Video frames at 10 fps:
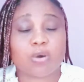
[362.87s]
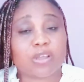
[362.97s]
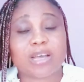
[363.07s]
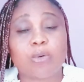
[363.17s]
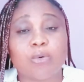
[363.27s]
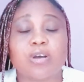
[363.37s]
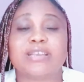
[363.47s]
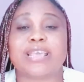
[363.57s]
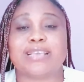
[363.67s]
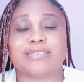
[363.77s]
another
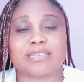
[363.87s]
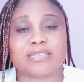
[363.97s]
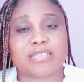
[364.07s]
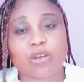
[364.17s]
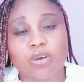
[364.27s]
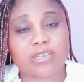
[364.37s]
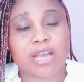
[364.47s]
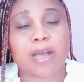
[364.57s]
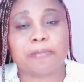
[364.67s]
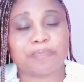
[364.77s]
one is the
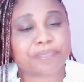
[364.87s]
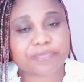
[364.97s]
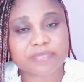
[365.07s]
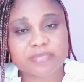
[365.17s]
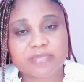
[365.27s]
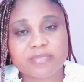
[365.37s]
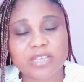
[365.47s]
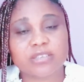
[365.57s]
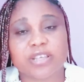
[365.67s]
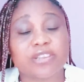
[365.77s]
second
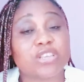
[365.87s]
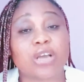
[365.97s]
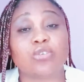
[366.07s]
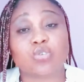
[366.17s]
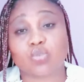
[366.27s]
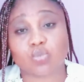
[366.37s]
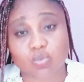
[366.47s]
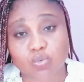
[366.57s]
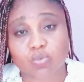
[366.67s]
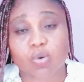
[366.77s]
thing you can also
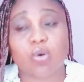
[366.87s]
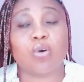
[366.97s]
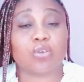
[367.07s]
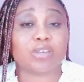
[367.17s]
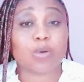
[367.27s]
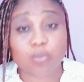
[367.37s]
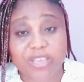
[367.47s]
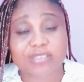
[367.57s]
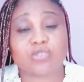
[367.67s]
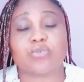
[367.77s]
do, or another
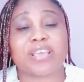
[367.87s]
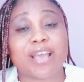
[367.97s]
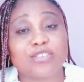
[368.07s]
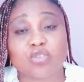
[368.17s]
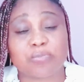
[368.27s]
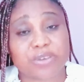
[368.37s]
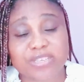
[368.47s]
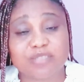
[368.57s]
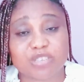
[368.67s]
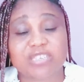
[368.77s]
ways to enhance your
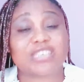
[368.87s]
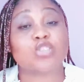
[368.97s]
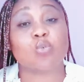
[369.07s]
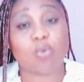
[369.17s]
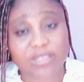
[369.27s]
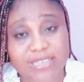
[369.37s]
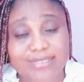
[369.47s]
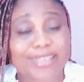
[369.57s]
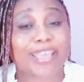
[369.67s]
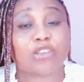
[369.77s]
breast milk, is
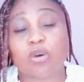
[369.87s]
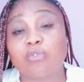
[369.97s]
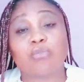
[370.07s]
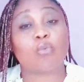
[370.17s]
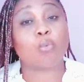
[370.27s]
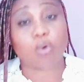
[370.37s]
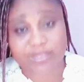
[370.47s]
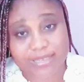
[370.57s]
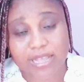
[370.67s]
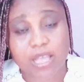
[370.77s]
water. Take enough
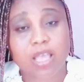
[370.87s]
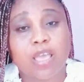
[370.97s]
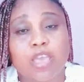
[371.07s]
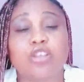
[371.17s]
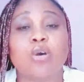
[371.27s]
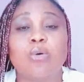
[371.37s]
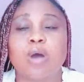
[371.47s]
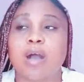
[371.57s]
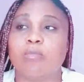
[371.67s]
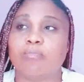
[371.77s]
water.
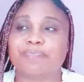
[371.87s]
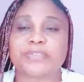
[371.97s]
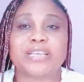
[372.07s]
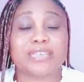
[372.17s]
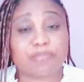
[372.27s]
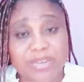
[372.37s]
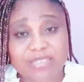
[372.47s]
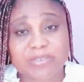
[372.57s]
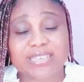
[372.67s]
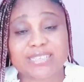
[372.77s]
The
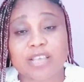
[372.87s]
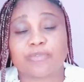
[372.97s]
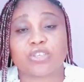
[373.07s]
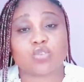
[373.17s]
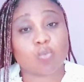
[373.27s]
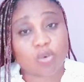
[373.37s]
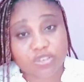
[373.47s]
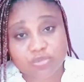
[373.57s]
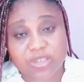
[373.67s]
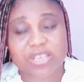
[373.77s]
breast milk itself is
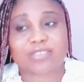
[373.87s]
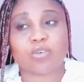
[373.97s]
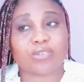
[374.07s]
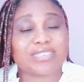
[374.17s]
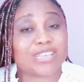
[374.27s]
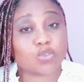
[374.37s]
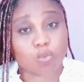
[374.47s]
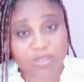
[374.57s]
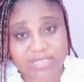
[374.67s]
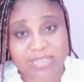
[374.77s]
watery, it contains
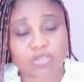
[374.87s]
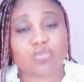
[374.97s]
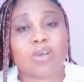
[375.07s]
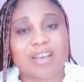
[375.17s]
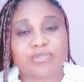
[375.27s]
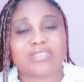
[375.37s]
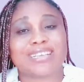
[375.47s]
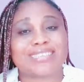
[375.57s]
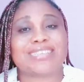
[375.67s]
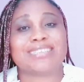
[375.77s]
water, so you have to
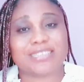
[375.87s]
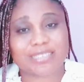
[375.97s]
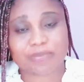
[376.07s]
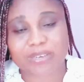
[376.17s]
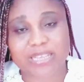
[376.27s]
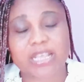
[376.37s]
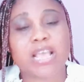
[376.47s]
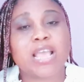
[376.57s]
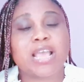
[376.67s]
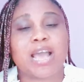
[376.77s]
take it excessively.
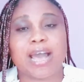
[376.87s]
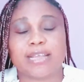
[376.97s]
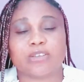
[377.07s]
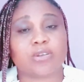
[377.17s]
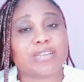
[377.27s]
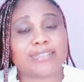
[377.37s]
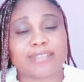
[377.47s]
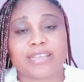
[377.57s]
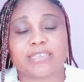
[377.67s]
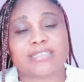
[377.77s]
And another
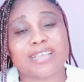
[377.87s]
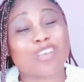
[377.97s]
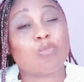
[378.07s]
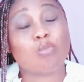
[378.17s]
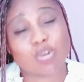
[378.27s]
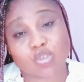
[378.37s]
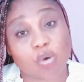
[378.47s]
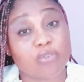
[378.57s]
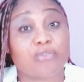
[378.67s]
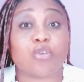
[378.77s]
thing is take much
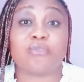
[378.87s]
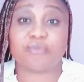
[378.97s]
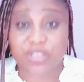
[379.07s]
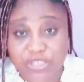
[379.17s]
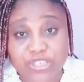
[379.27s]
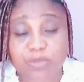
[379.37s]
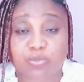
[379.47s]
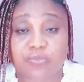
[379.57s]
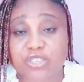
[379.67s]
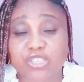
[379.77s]
of your
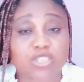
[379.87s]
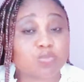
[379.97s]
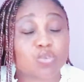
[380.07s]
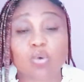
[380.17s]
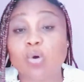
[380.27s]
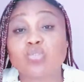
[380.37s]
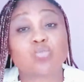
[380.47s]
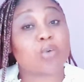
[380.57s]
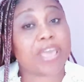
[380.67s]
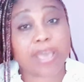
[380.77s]
vegetables. Vegetables
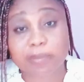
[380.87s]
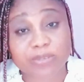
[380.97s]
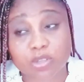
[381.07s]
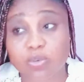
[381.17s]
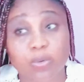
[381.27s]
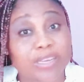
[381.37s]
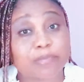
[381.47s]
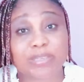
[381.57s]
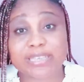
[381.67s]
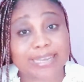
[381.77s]
also help, not only
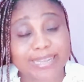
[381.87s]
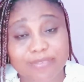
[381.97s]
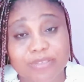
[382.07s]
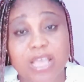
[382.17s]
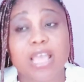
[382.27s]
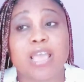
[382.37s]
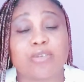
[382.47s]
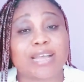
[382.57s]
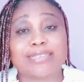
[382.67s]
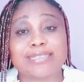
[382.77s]
bitter leaf.
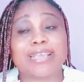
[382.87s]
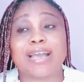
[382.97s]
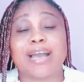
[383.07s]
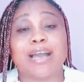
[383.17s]
You can take